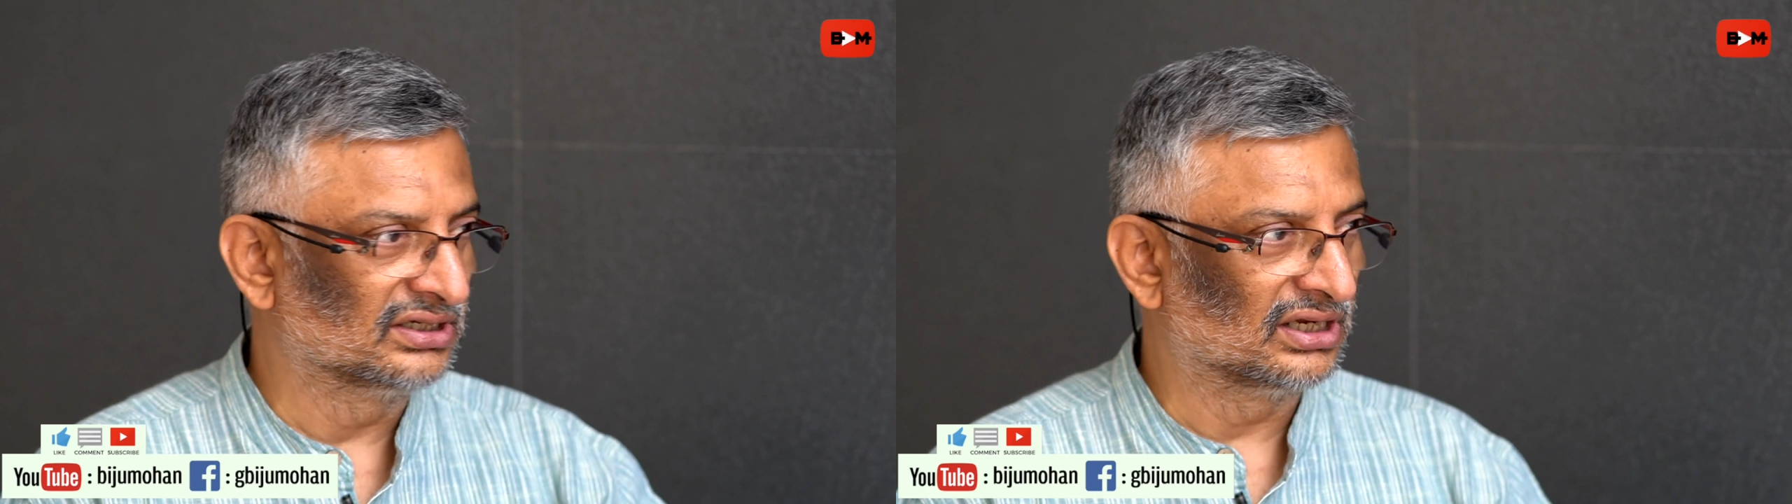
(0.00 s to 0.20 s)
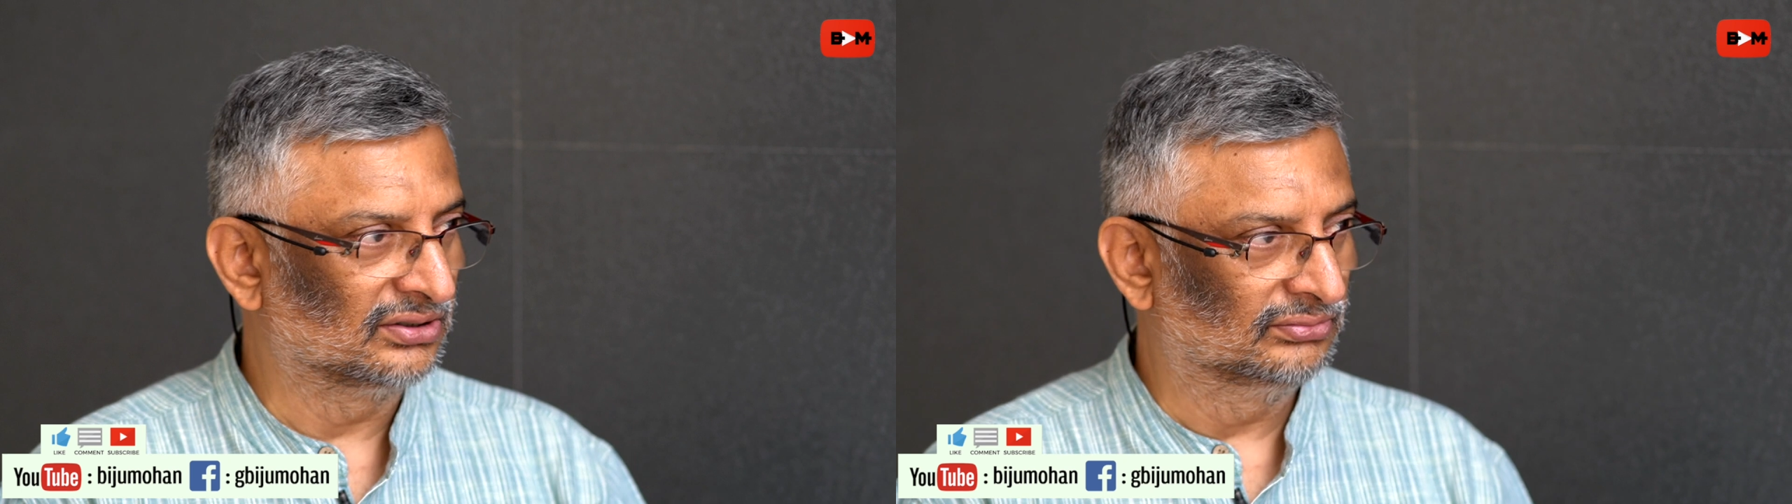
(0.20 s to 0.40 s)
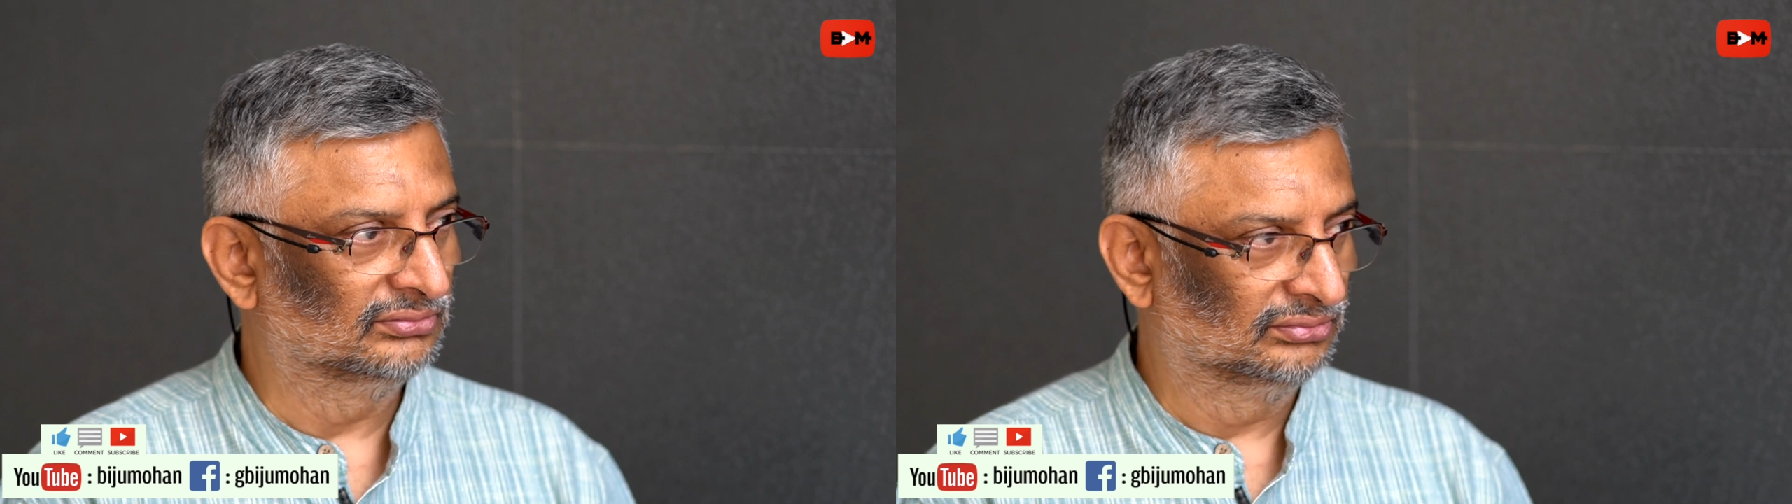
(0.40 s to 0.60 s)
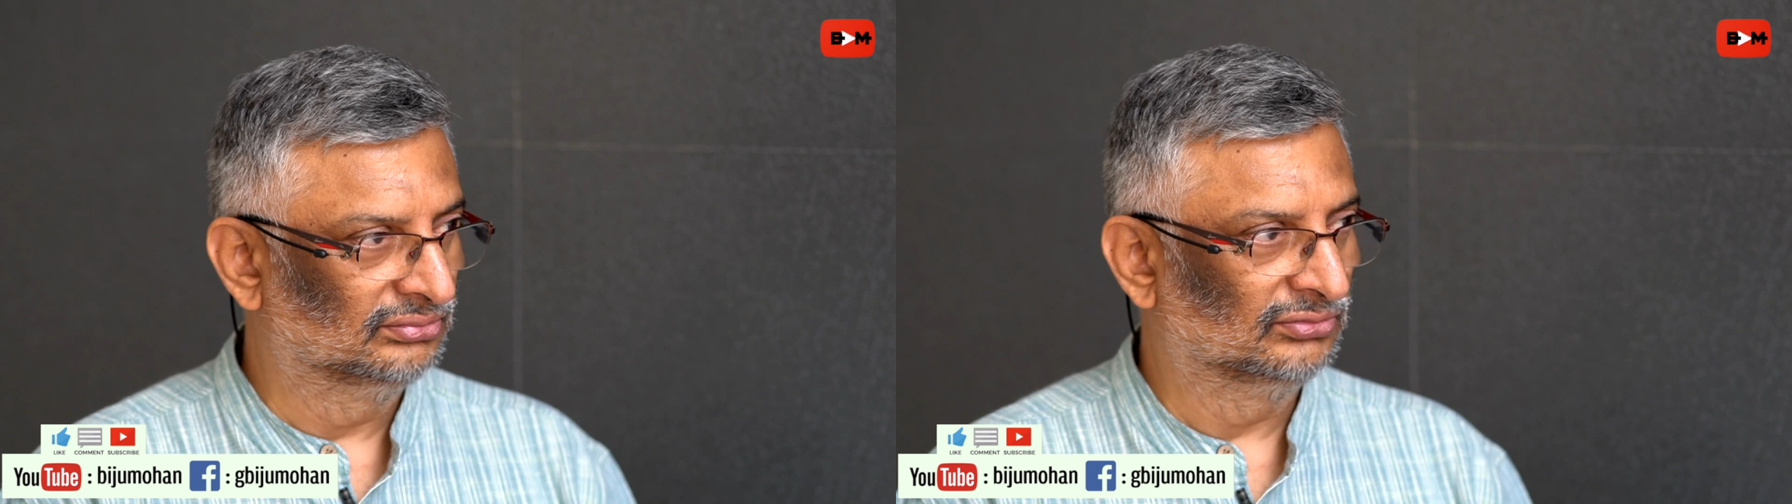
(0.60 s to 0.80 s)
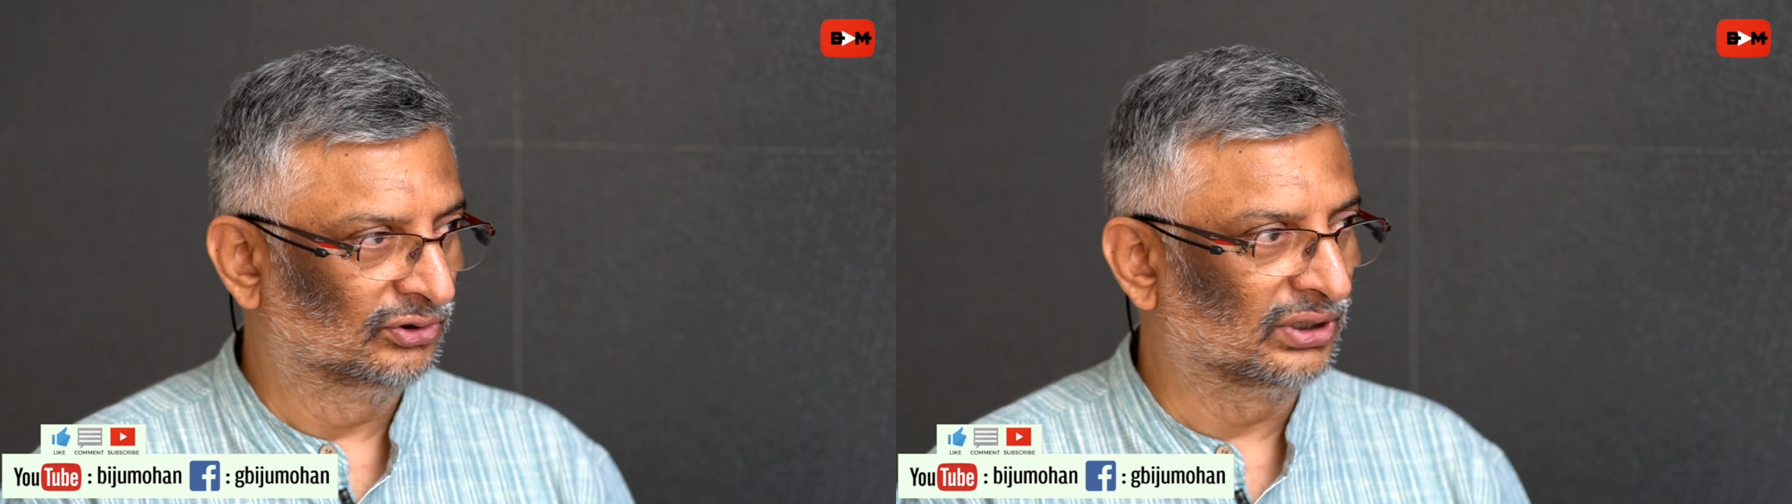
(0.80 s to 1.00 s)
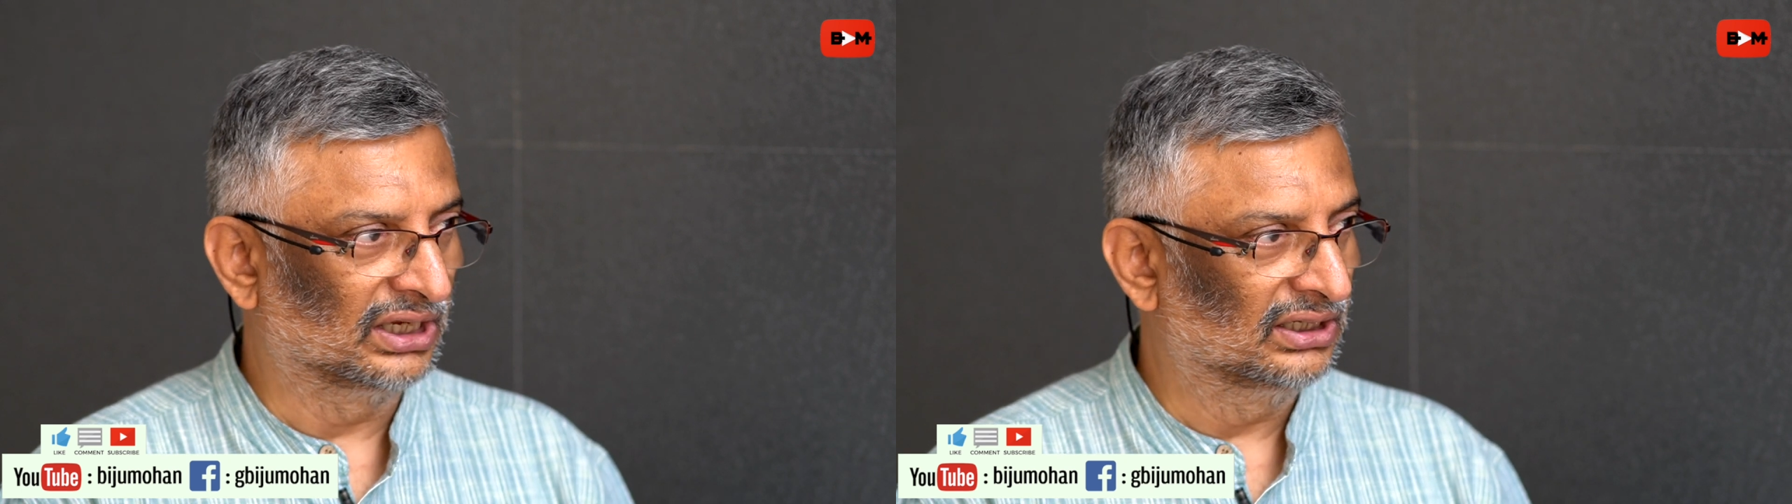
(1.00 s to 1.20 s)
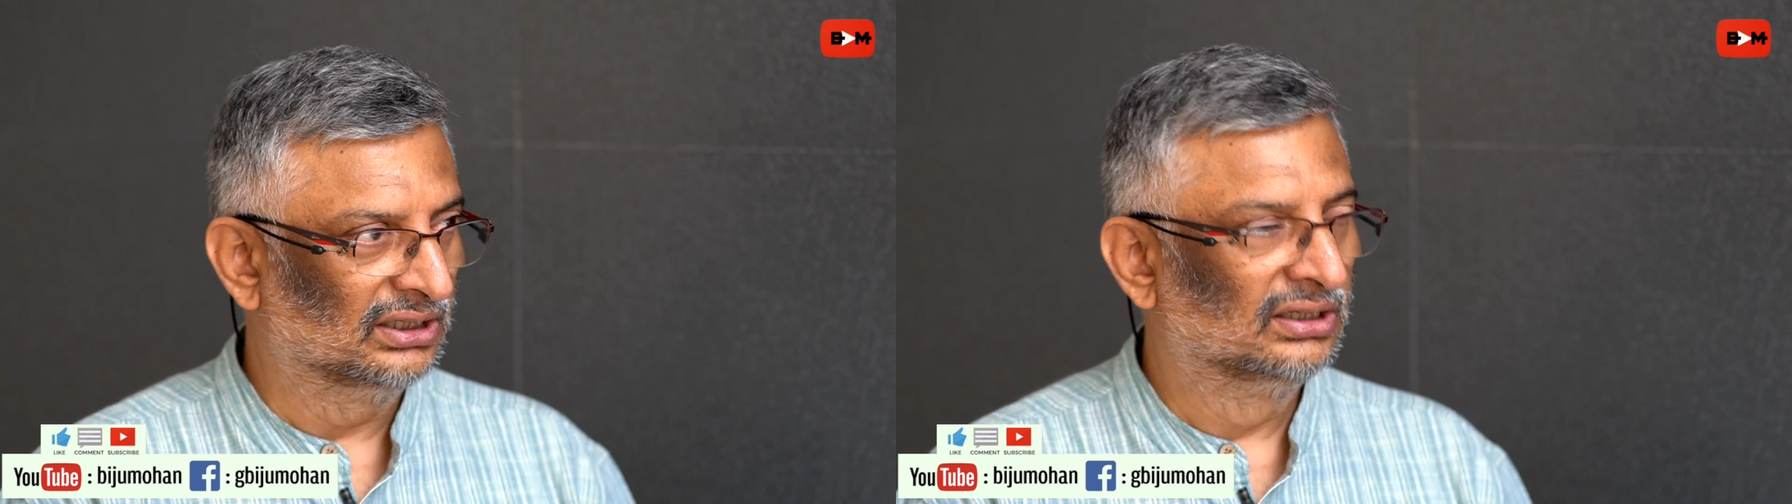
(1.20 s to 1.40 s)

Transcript: senjalum, okay,